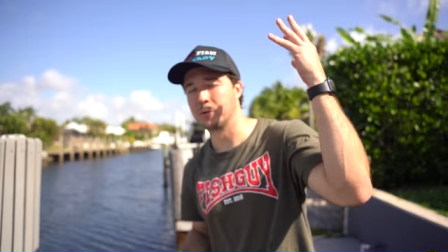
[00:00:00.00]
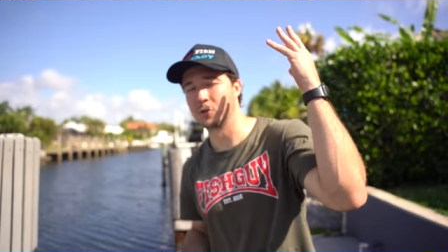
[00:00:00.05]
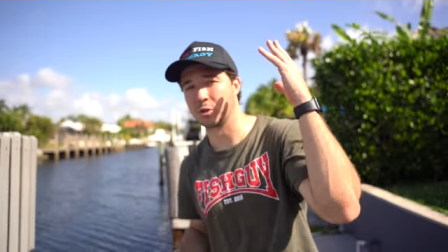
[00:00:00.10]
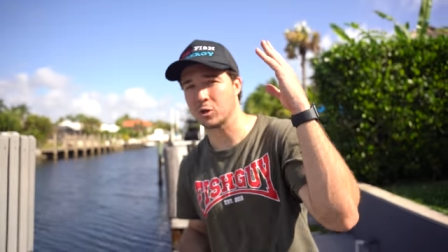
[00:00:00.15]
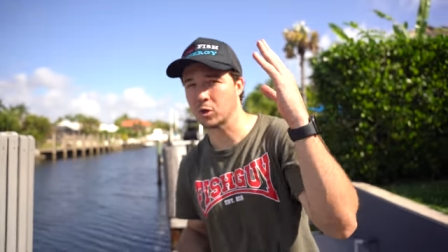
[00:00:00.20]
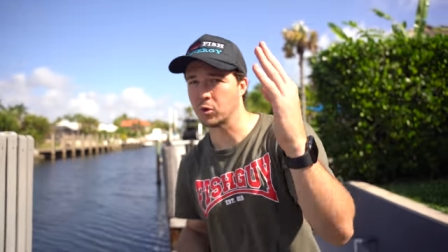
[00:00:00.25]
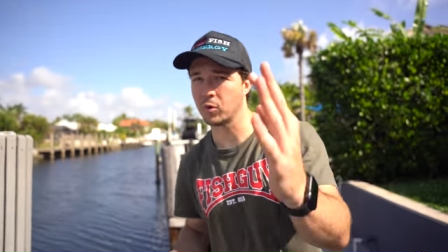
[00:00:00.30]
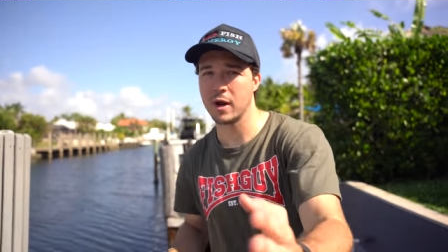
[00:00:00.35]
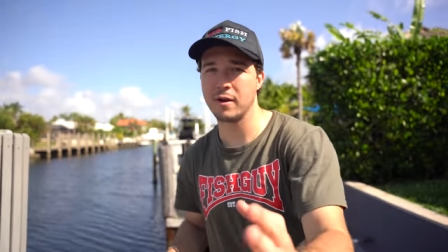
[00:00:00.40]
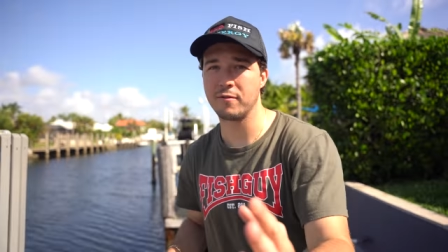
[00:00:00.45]
Those
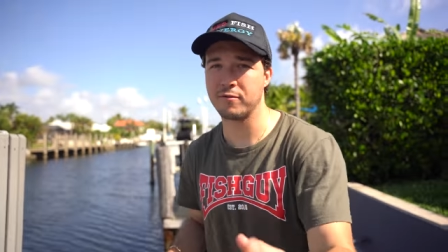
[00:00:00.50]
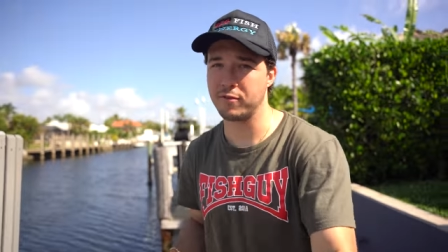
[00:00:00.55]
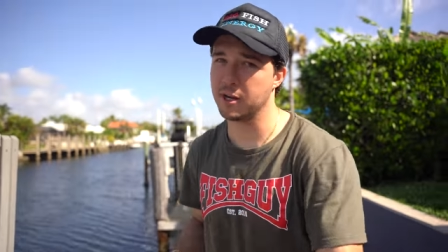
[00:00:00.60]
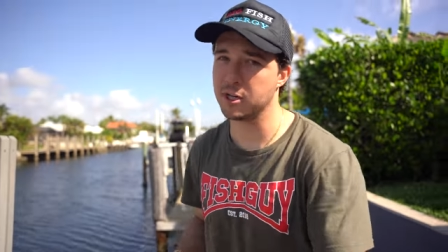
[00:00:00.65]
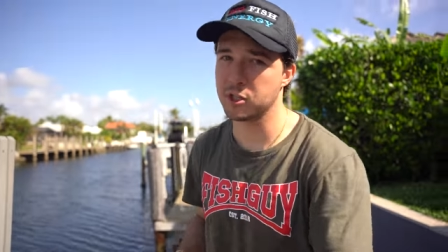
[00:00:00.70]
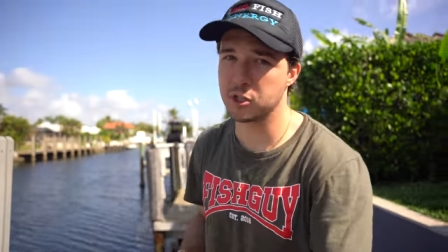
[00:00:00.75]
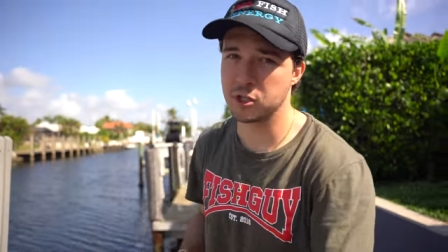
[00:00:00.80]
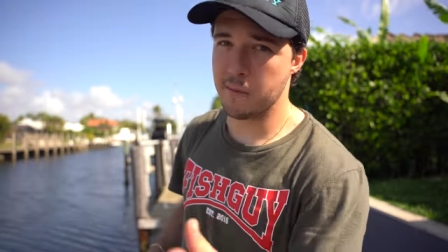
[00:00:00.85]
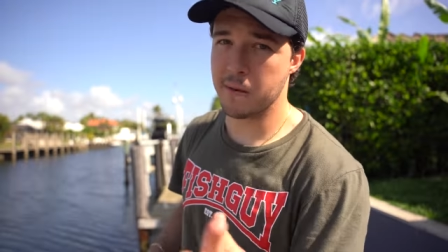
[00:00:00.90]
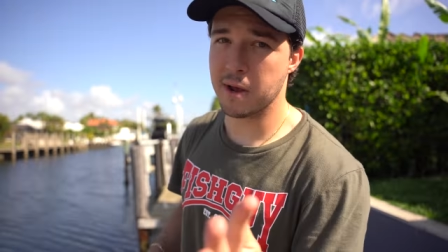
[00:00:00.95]
are great
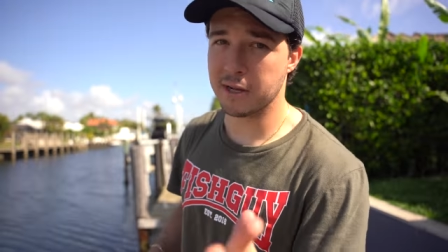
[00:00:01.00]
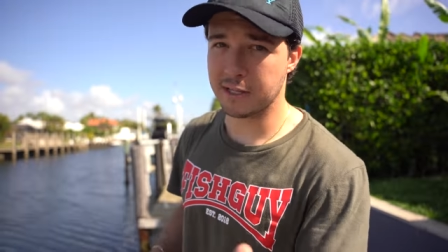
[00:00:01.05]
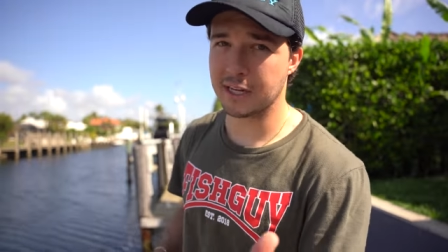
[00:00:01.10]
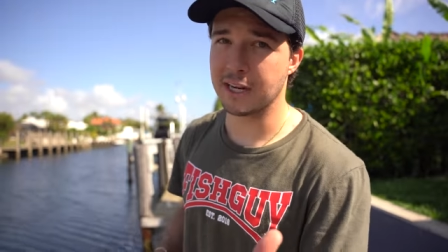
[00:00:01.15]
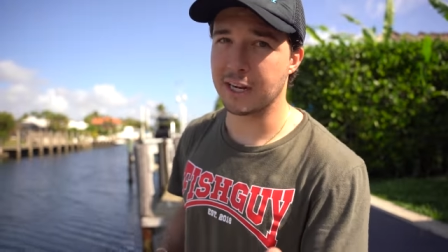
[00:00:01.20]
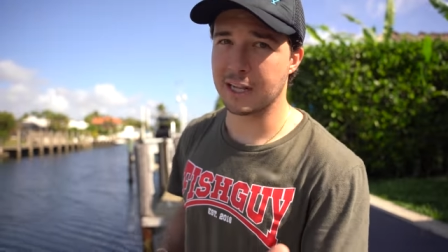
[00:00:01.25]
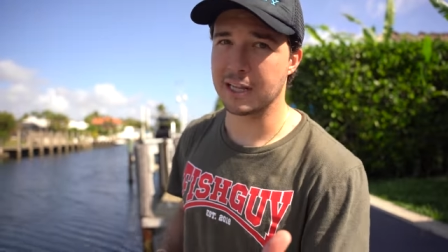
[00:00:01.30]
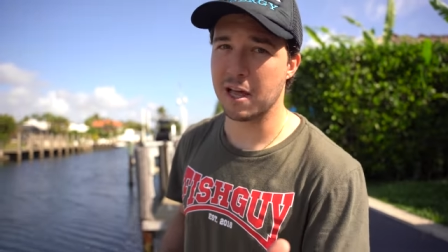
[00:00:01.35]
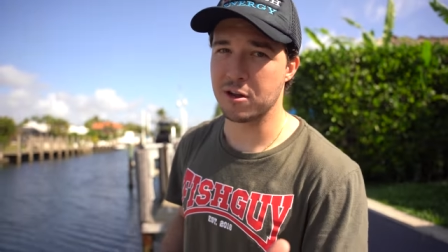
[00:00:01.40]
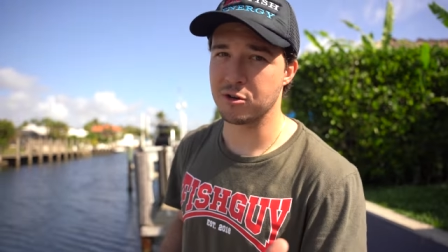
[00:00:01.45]
fish. You might have to
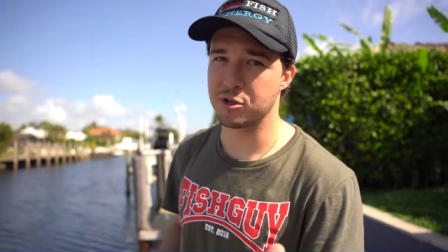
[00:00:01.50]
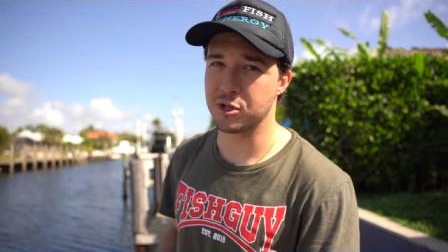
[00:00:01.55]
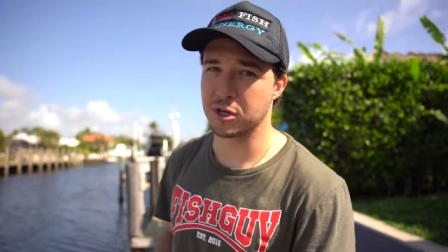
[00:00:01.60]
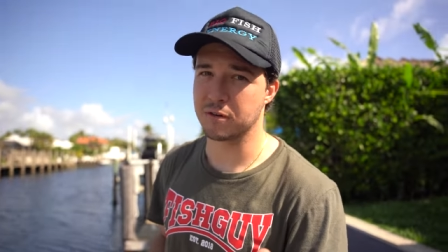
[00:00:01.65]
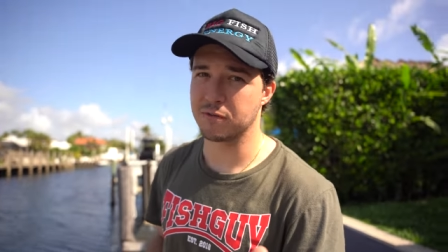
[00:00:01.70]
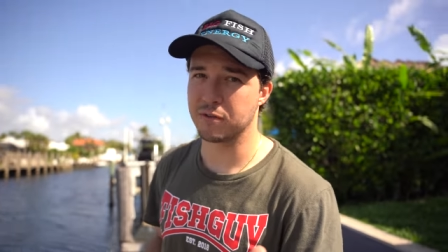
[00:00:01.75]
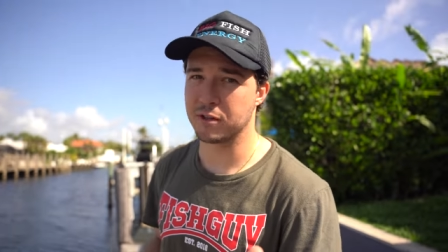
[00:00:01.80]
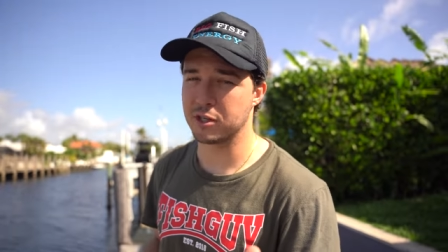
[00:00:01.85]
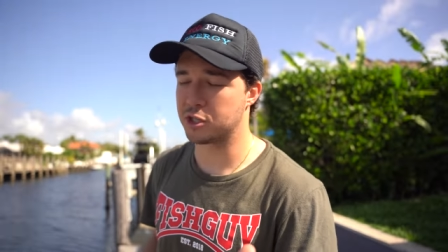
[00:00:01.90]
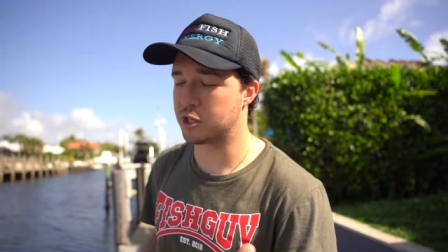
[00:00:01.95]
get a Clown
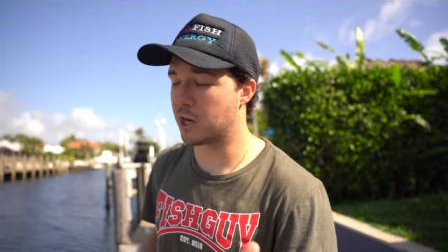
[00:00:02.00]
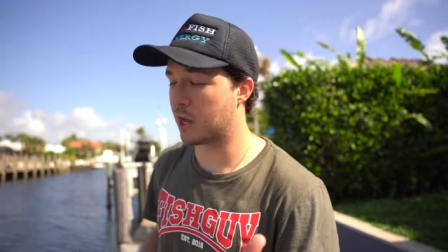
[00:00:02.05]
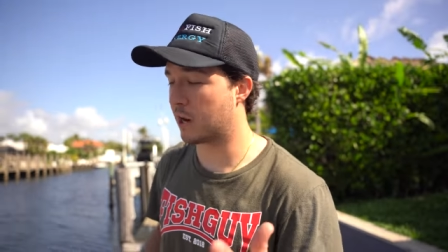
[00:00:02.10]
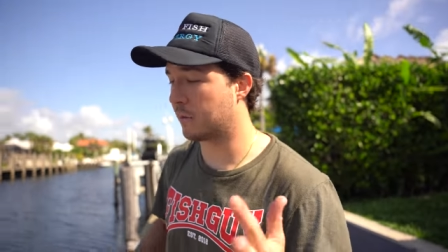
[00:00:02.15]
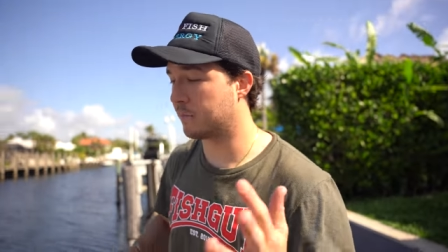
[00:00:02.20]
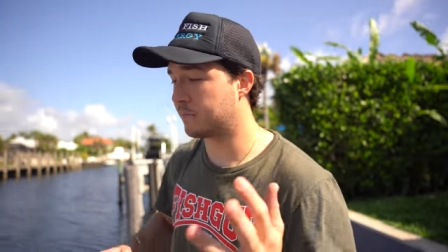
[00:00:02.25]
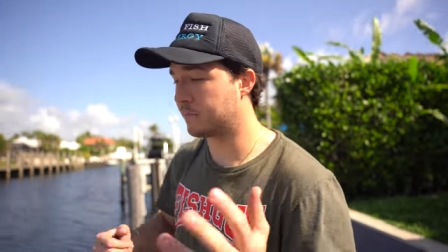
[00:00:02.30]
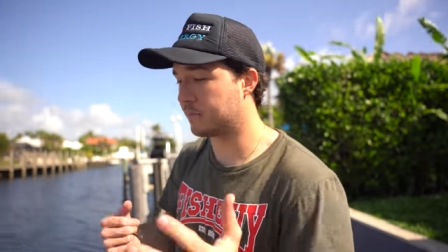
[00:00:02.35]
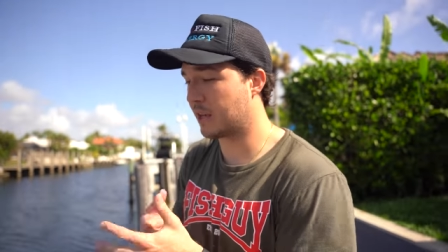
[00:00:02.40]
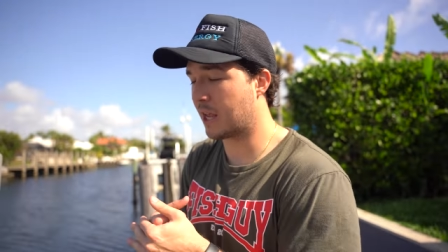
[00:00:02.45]
Trigger for this channel
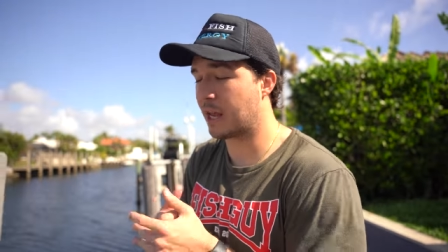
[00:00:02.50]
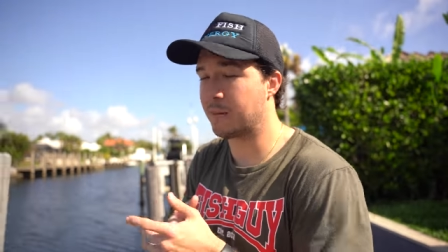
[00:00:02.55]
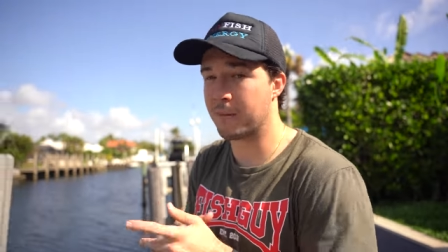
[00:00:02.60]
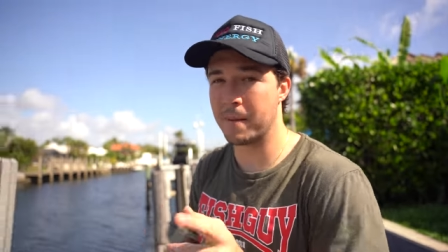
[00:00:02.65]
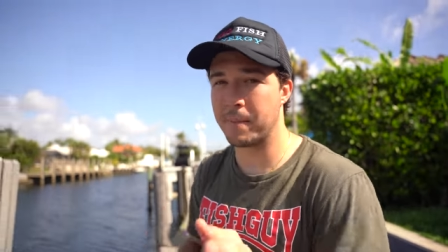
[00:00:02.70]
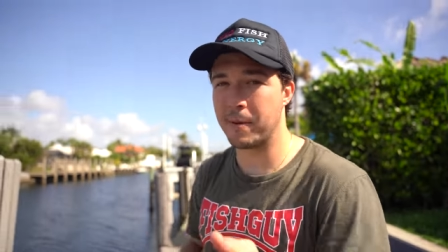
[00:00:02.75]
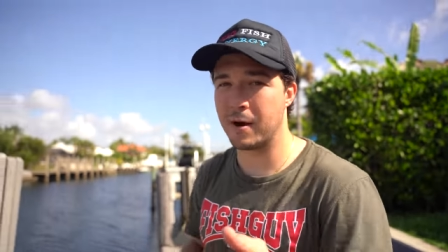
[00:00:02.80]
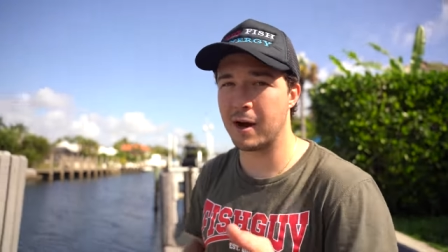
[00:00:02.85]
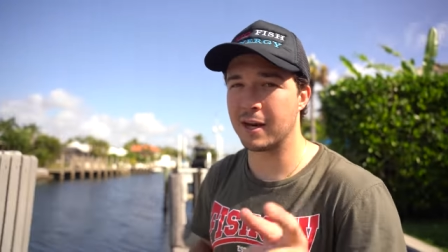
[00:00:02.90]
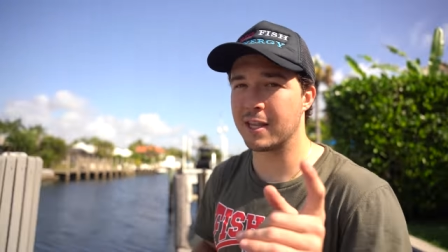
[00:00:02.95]
in my
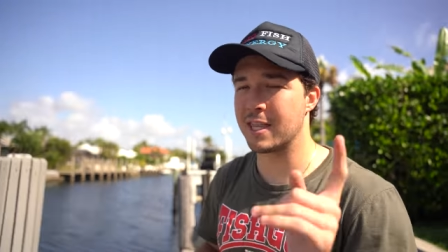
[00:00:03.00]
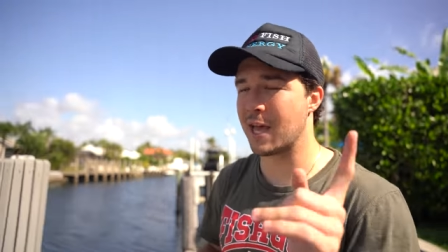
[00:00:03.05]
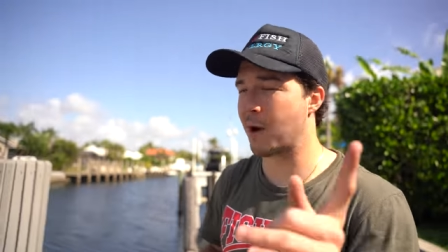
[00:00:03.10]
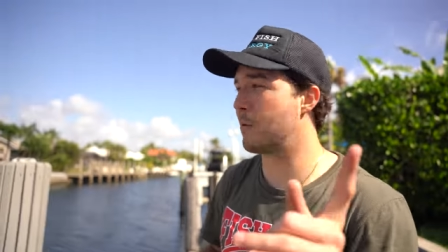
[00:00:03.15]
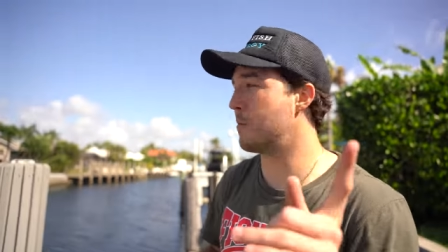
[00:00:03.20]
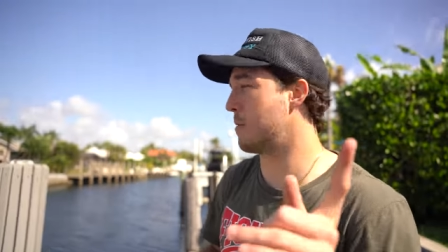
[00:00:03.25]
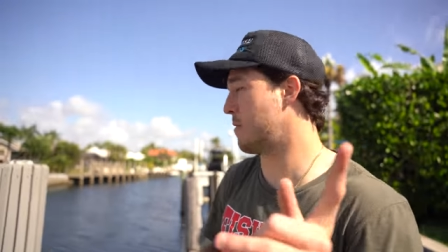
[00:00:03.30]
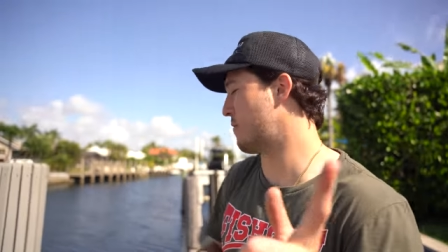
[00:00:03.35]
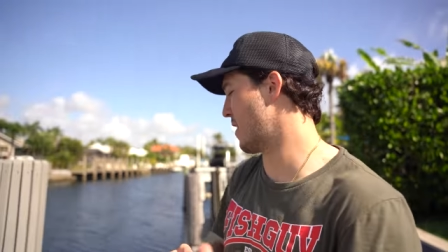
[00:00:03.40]
pond, that would be